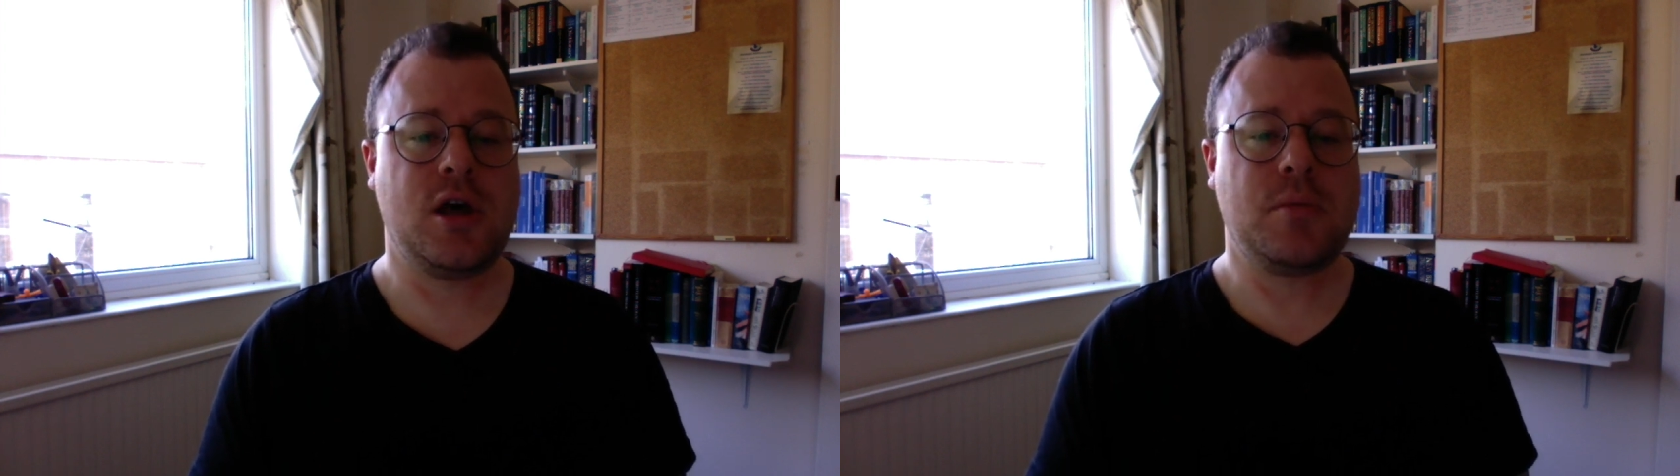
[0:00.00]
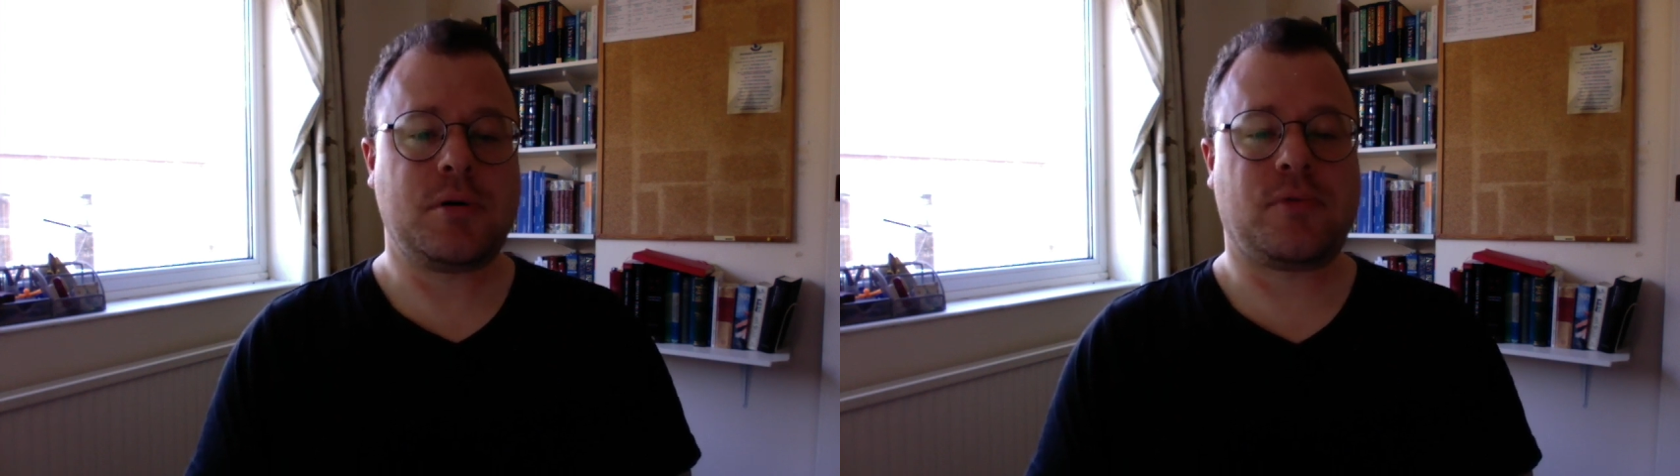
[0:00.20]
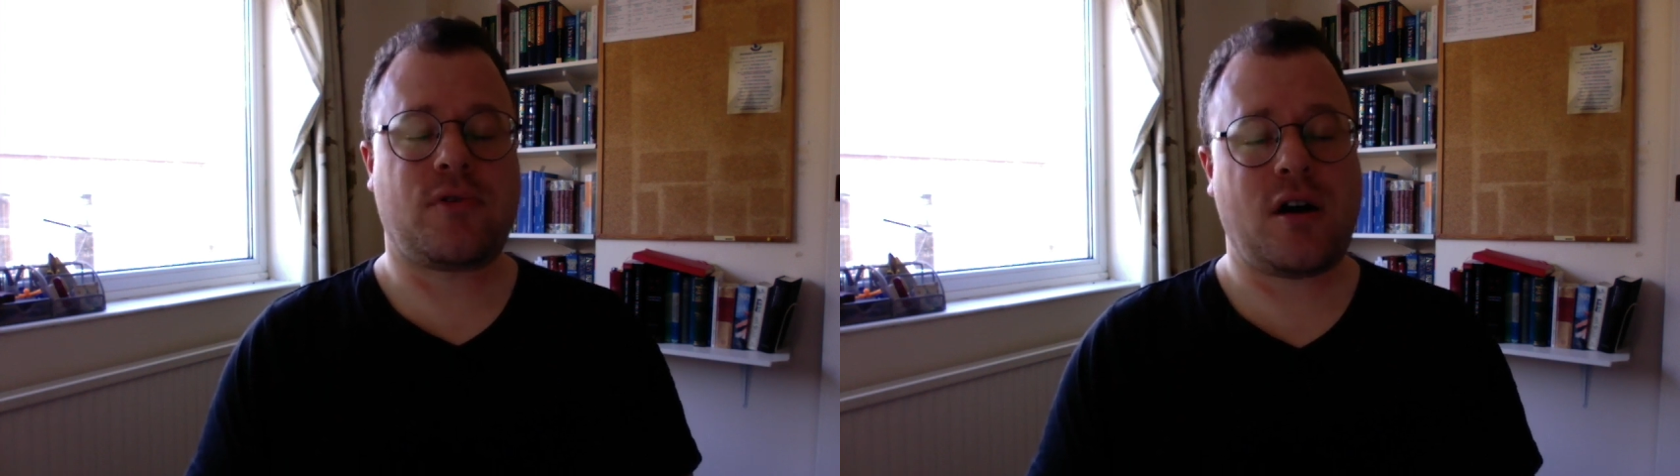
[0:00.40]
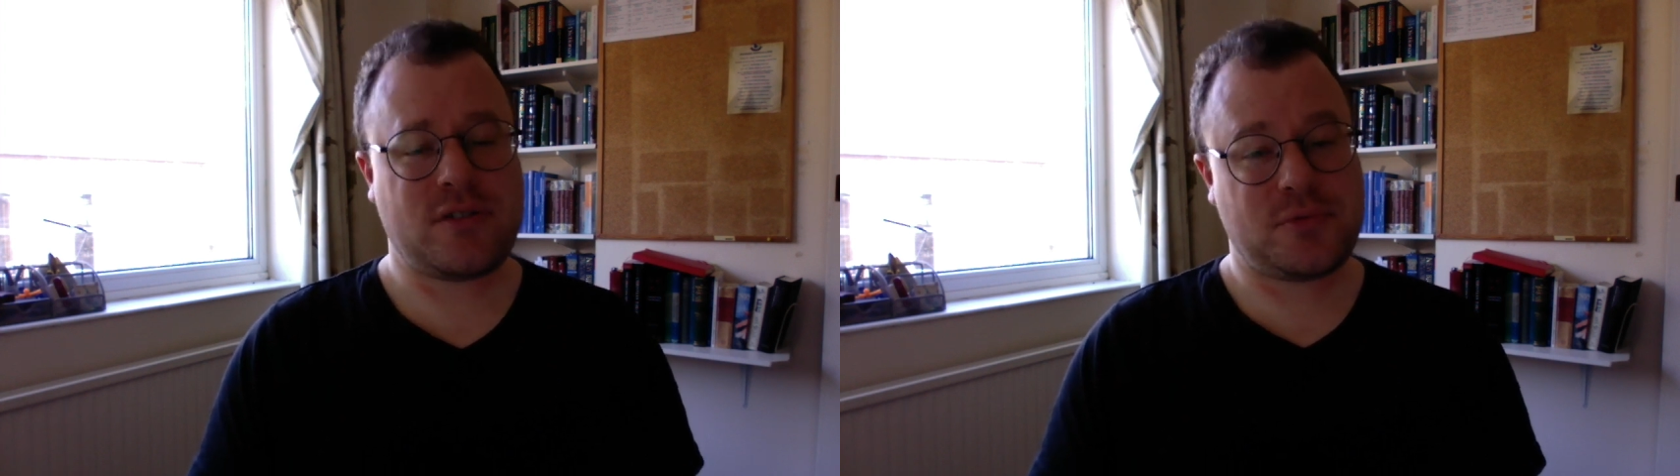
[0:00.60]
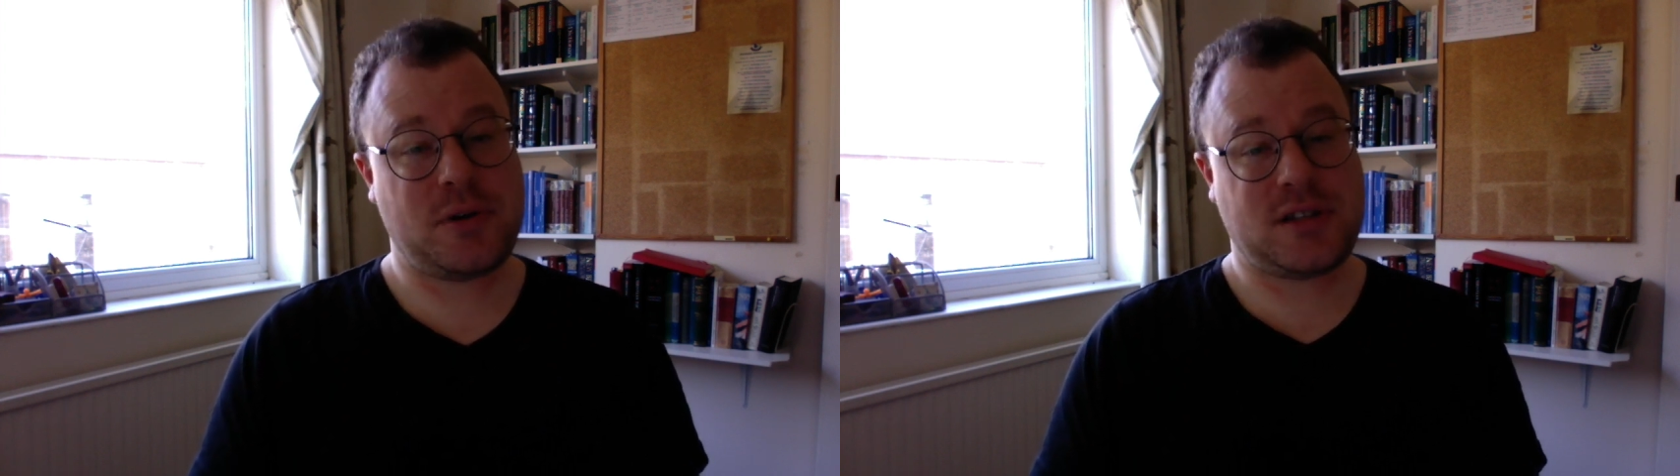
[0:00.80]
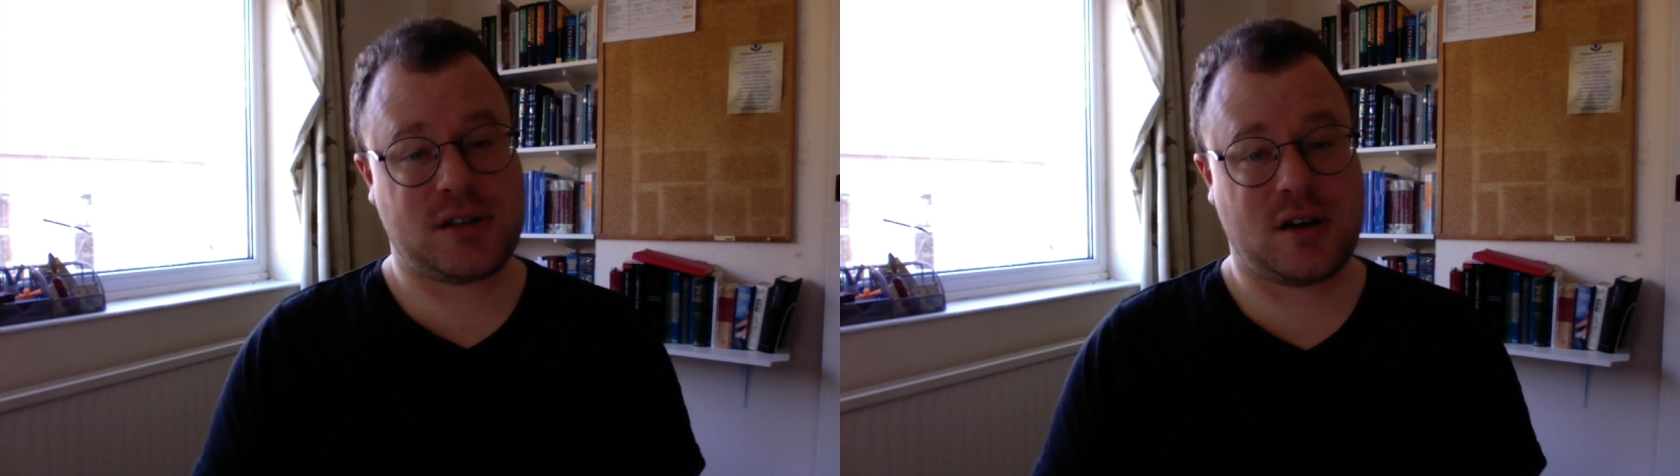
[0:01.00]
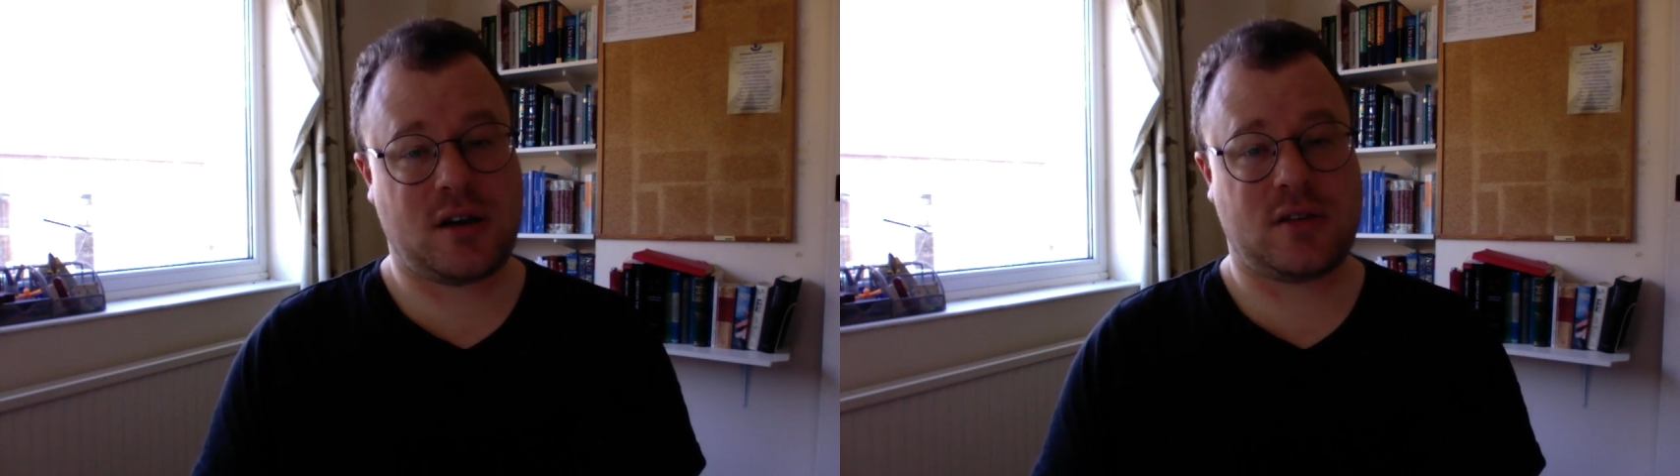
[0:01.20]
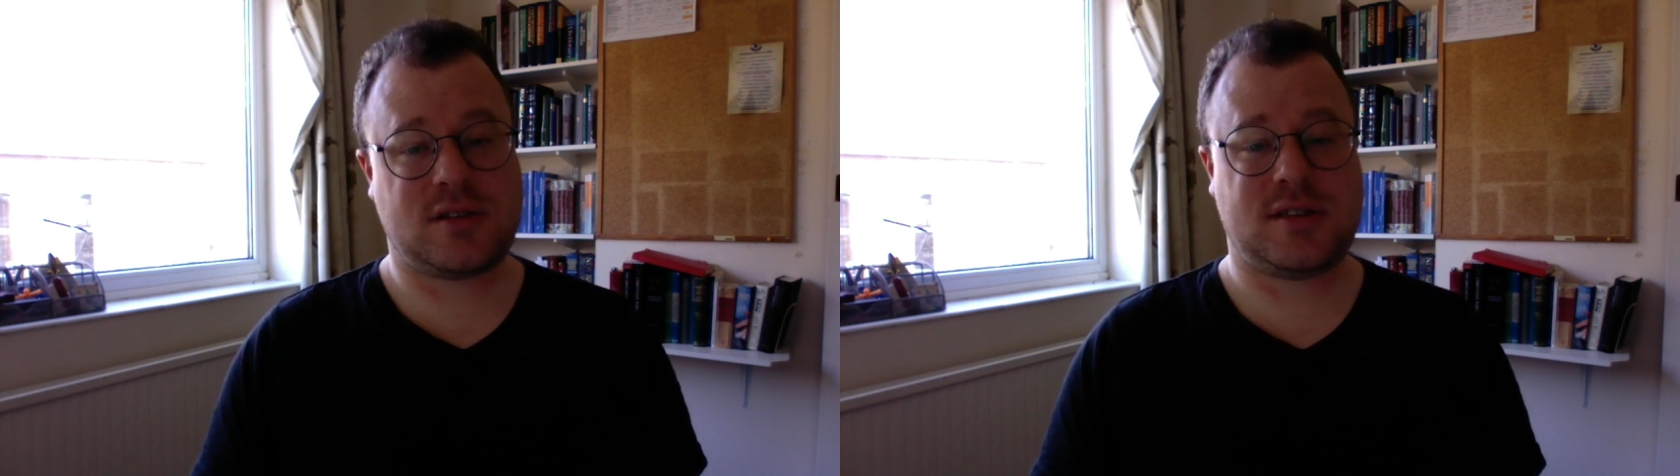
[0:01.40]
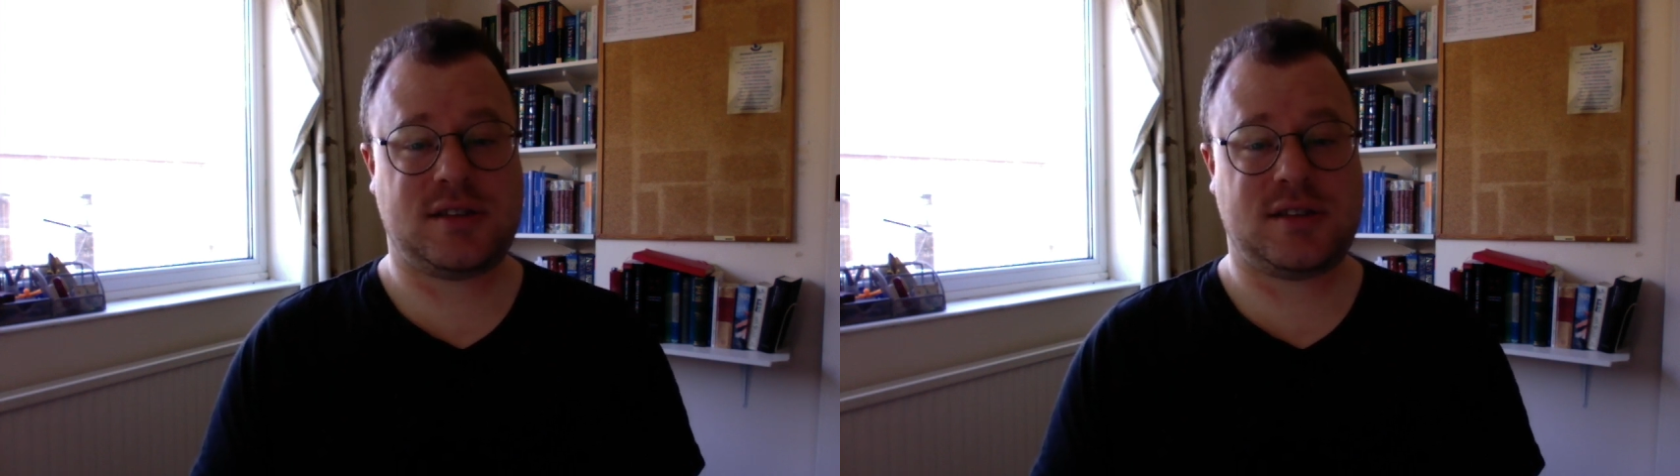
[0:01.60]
but rather we turn to the